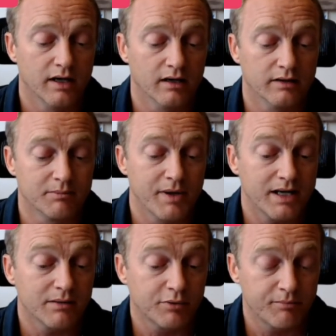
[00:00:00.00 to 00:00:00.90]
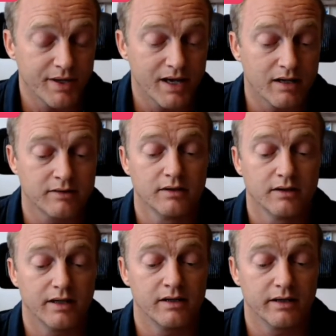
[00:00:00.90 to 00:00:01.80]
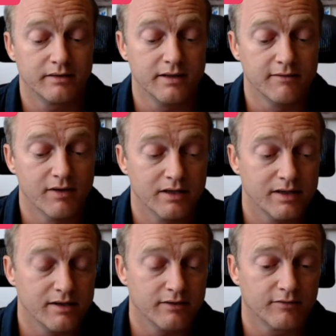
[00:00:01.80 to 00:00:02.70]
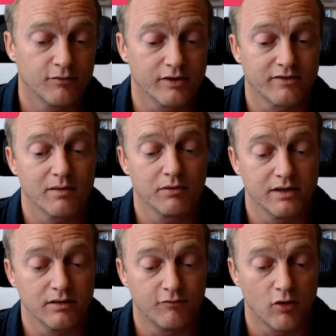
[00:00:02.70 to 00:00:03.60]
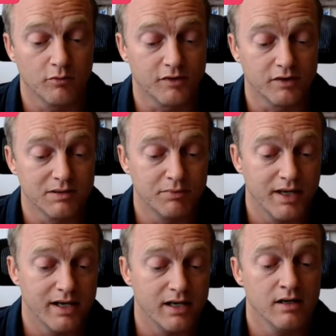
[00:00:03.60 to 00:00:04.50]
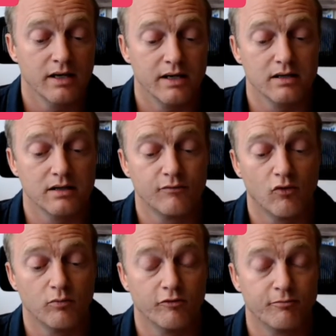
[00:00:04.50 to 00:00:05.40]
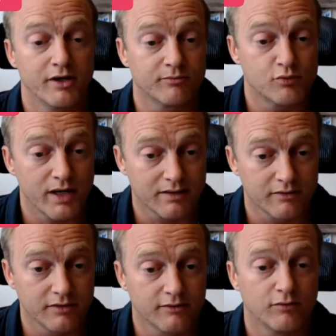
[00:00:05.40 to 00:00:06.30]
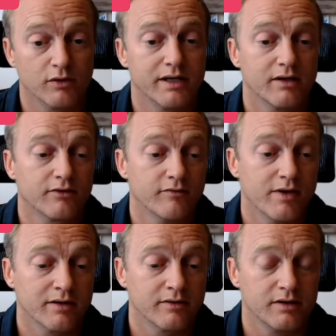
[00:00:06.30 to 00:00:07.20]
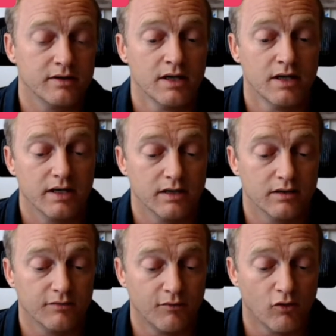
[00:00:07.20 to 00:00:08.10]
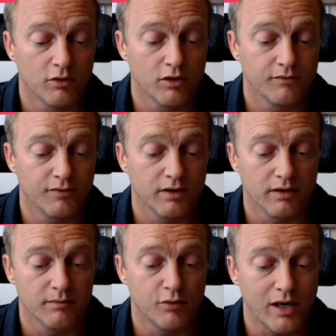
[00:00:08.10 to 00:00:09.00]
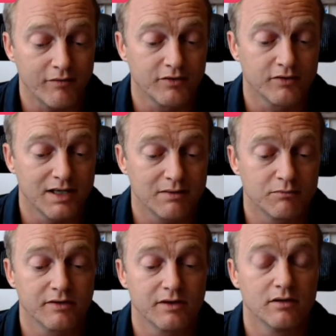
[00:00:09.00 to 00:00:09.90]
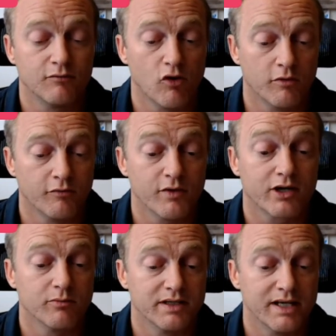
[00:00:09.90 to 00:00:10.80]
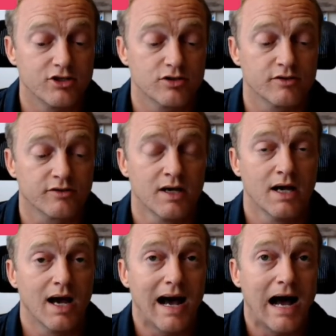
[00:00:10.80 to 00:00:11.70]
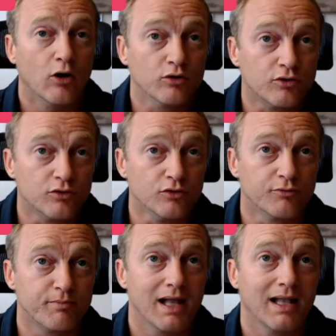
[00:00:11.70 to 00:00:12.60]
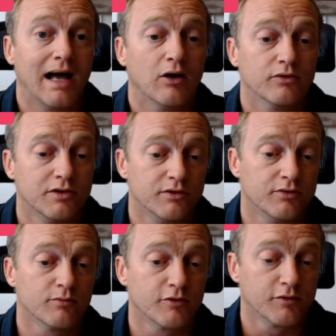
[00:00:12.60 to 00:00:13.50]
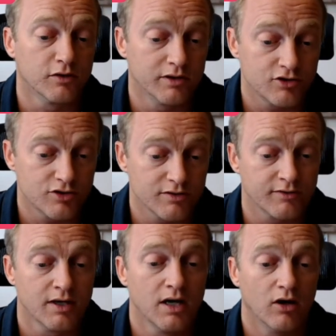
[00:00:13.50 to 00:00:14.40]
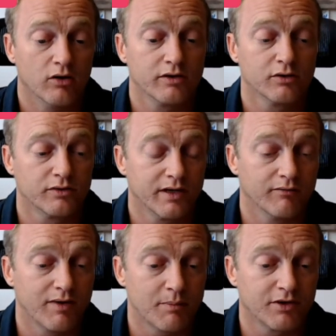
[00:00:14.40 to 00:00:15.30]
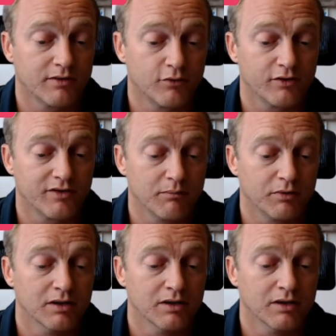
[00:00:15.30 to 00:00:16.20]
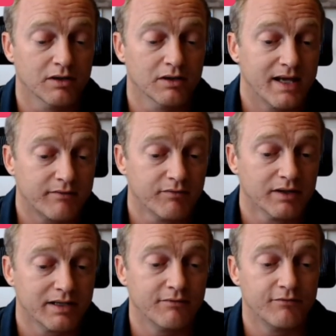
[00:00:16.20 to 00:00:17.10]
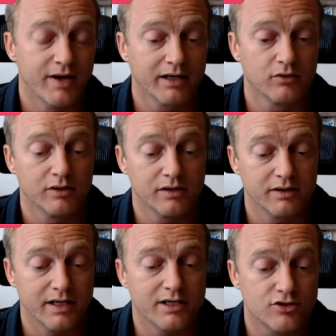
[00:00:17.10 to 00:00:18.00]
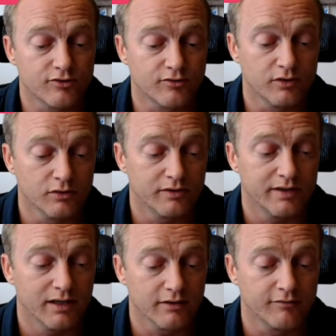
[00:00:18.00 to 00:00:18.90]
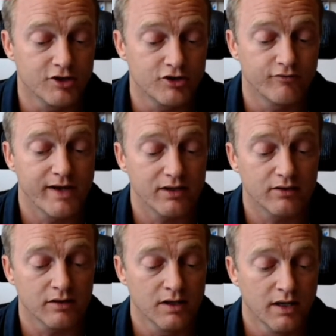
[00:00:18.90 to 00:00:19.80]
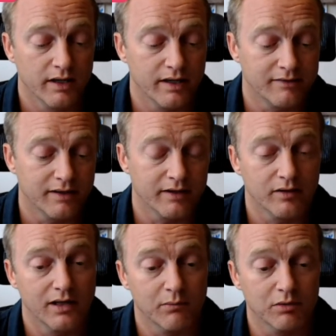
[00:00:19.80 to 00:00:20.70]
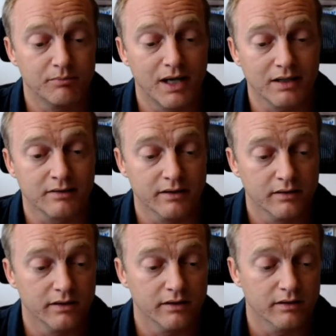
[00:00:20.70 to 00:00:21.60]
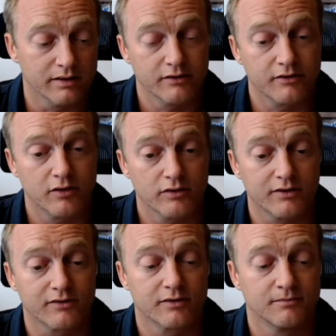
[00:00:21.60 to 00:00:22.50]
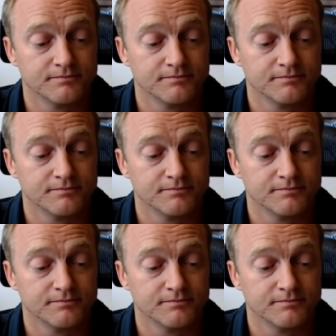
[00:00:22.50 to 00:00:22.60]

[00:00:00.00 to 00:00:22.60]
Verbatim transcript: Uh, the better prepared an IT vendor is, for example, in the form of the DPA, in the form of best practices for data sovereignty, in the form of uh, privacy statements, in the form of recommendations, how to spell out the terms and conditions on the hotel website, for example, that will give very good indications to the hotels which vendor is a reliable partner uh, in this context.